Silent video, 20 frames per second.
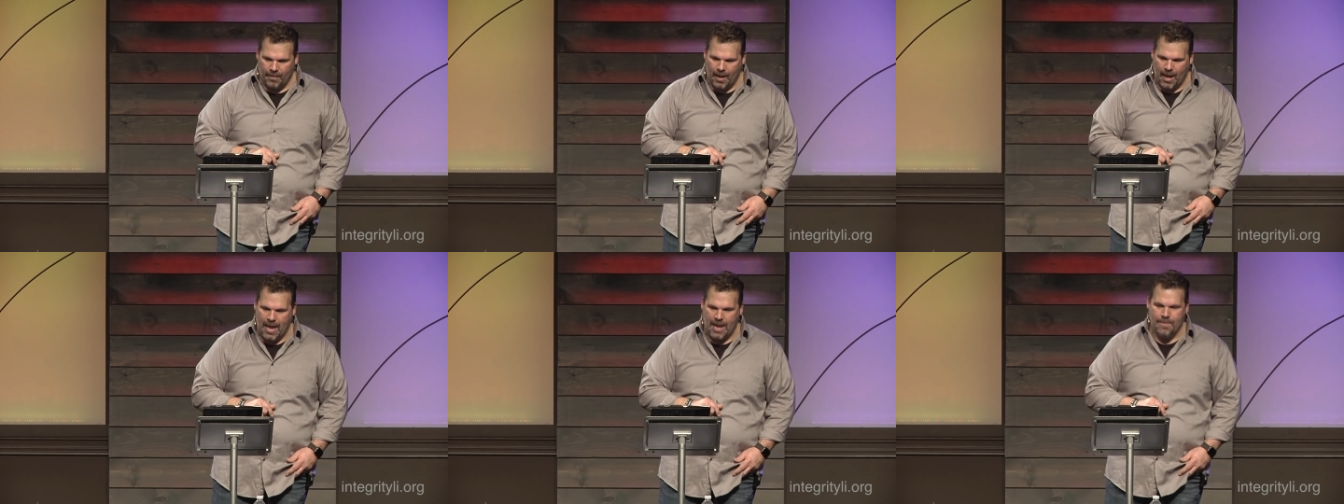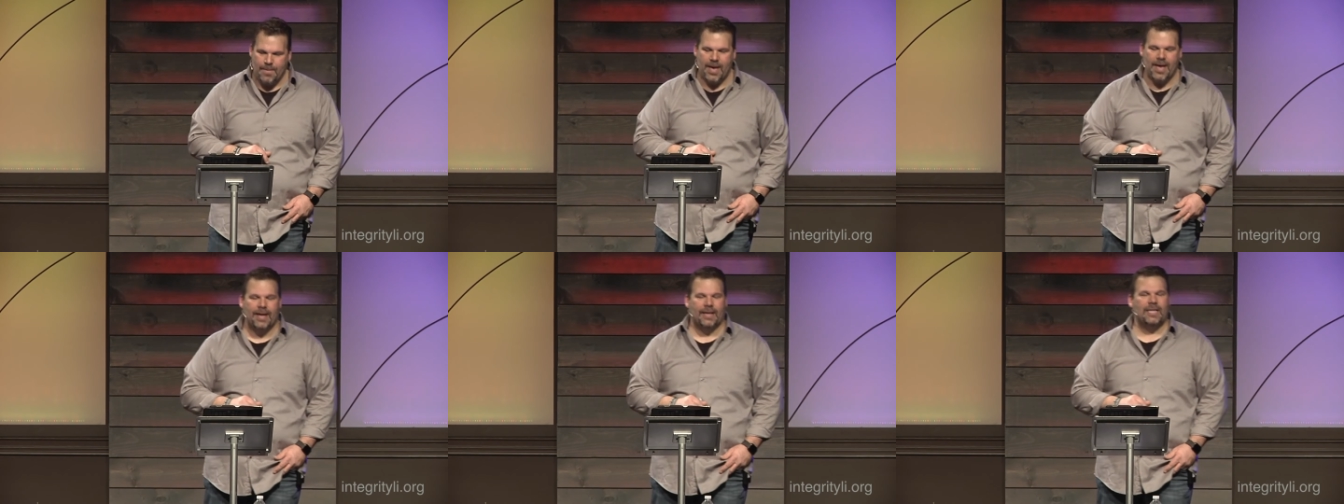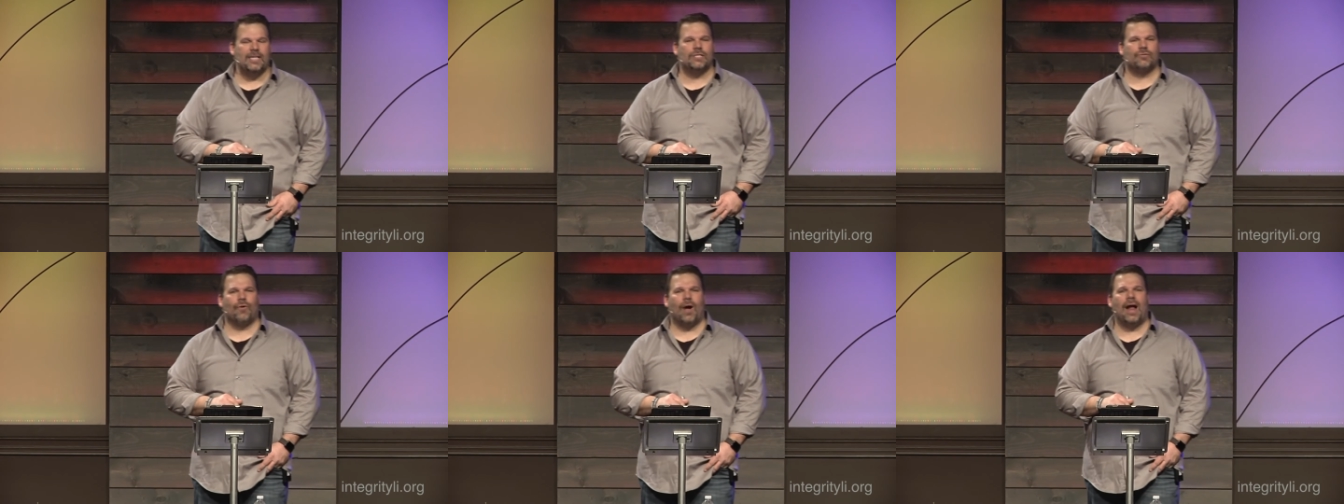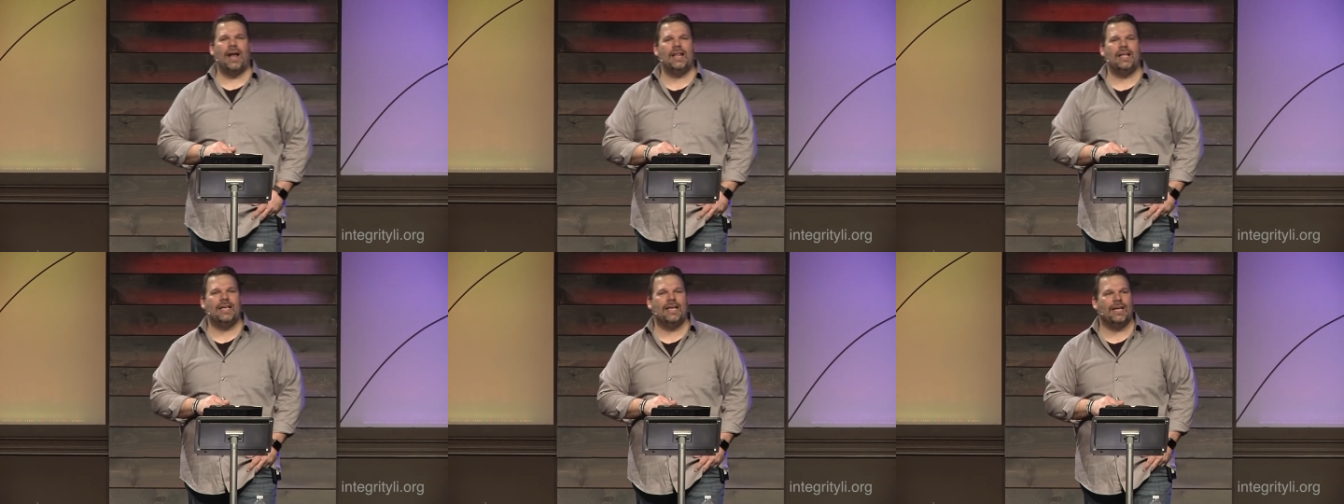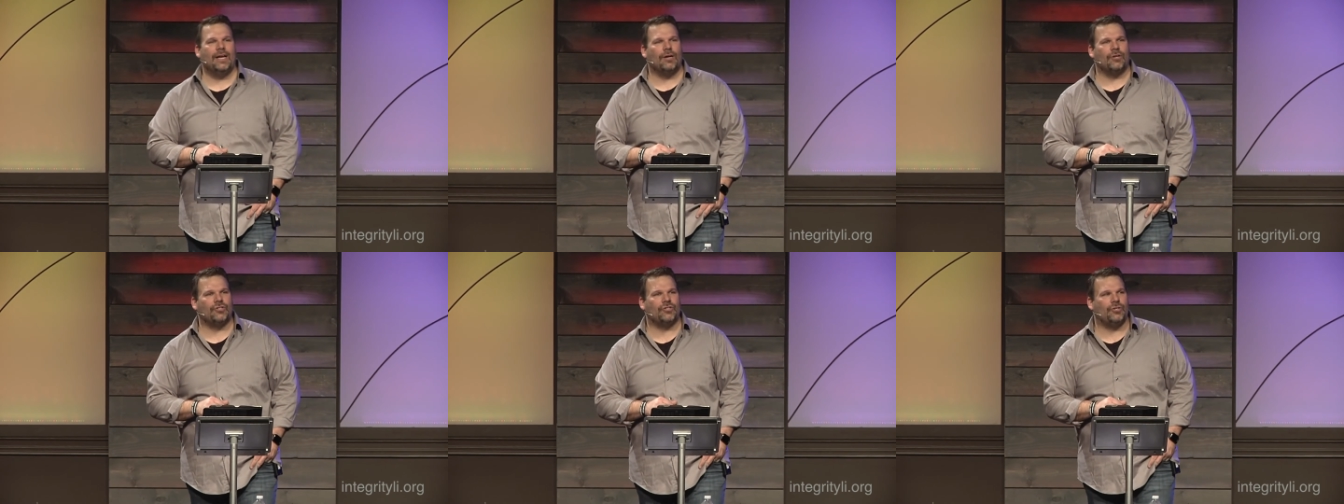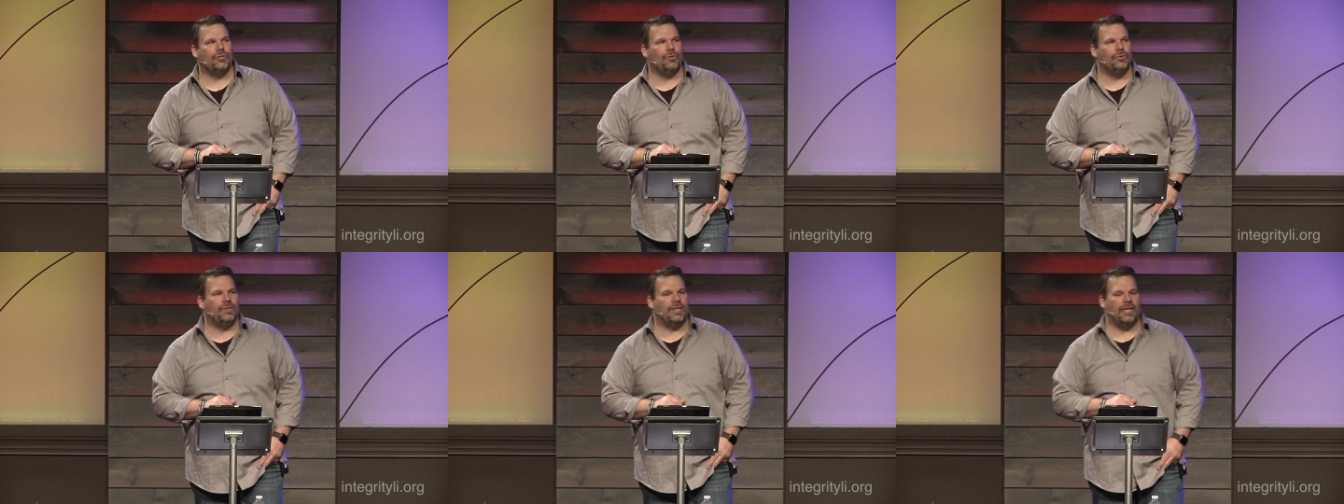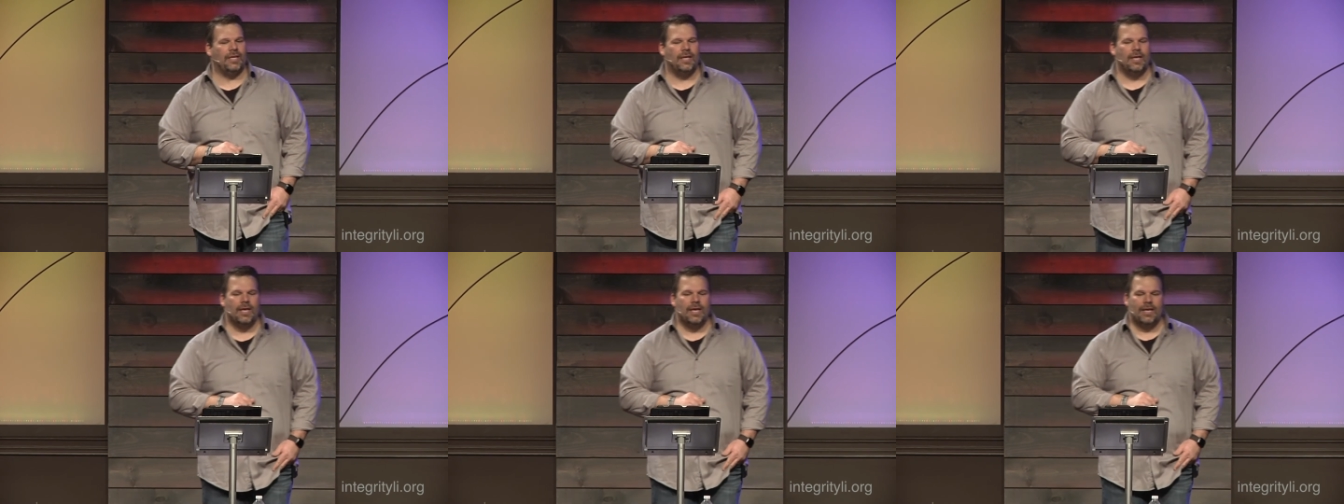Amen. He's writing here to
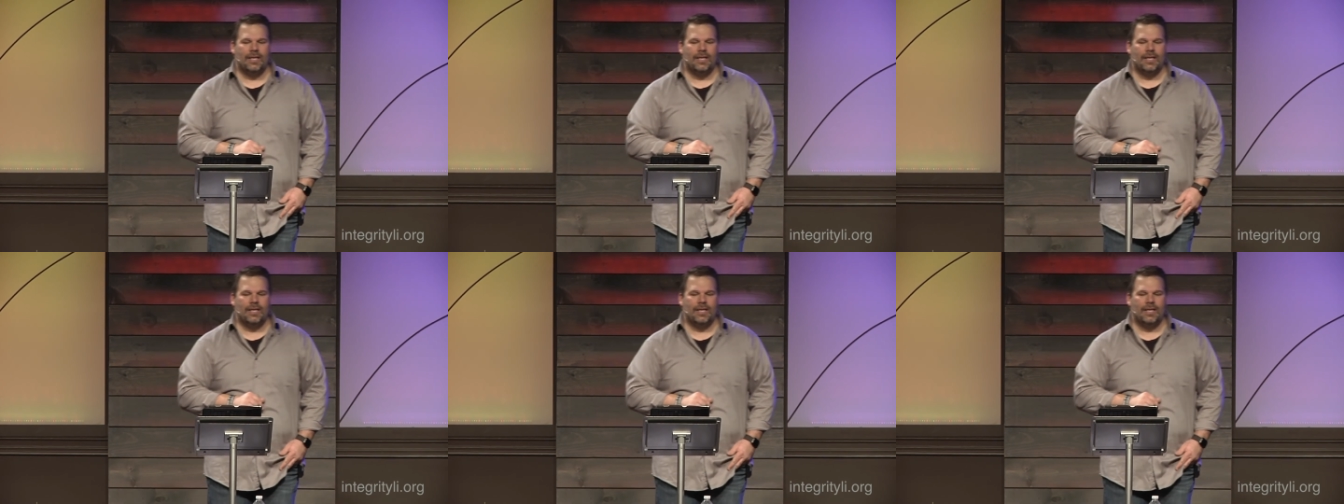the